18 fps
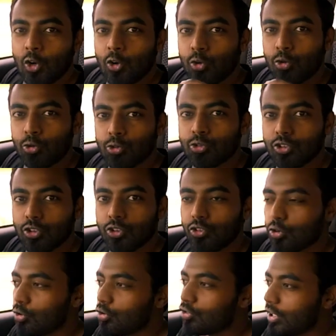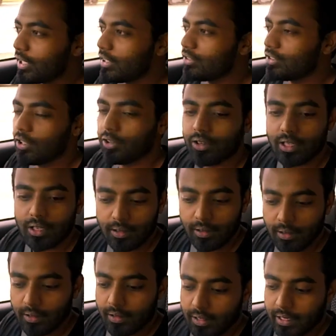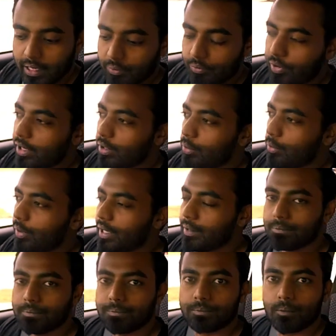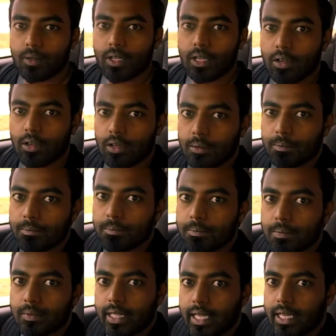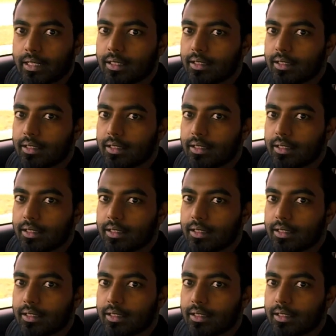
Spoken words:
cruise control. Check this out. In fact, you know what? I got to take